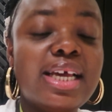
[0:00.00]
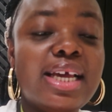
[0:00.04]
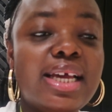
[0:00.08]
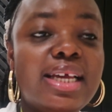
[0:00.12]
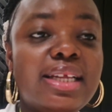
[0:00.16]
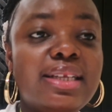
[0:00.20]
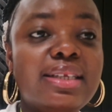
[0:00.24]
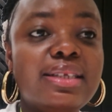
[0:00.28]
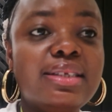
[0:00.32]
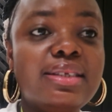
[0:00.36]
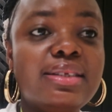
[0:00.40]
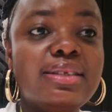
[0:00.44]

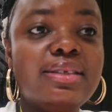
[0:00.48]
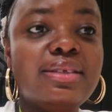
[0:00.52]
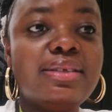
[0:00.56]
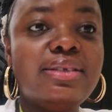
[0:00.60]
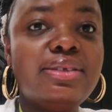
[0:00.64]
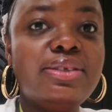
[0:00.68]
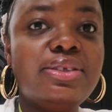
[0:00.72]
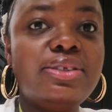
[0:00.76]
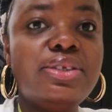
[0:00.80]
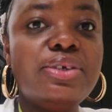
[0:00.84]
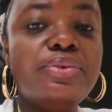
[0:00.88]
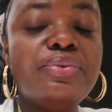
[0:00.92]
and
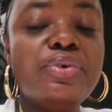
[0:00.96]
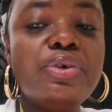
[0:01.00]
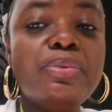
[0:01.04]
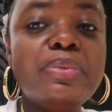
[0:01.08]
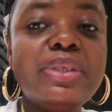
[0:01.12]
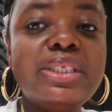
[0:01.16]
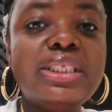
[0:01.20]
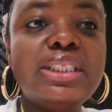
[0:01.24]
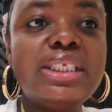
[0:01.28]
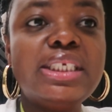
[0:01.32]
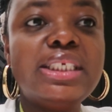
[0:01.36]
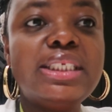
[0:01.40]
the room
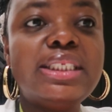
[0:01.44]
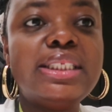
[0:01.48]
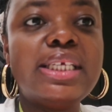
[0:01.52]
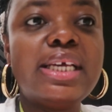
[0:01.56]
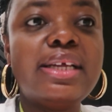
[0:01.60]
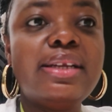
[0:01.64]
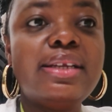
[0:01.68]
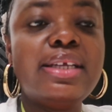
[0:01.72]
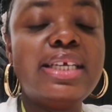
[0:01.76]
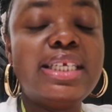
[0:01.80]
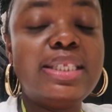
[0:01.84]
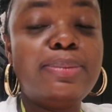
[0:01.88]
is
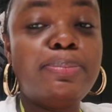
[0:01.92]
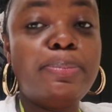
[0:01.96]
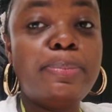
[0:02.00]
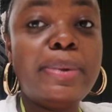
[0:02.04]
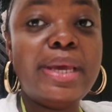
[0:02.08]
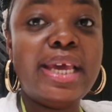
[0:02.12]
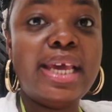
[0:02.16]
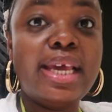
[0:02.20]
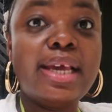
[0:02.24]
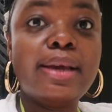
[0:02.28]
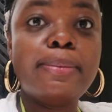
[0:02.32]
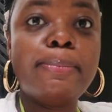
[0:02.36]
decent it's
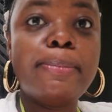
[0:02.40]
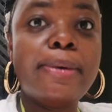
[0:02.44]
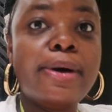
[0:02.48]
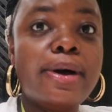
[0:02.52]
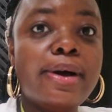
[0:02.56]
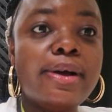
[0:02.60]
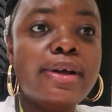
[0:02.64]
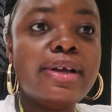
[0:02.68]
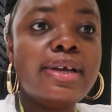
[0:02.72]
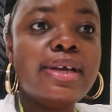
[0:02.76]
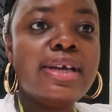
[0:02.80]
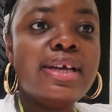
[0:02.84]
big
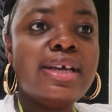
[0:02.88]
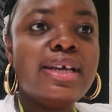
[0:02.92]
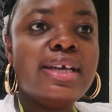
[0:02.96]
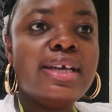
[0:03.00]
but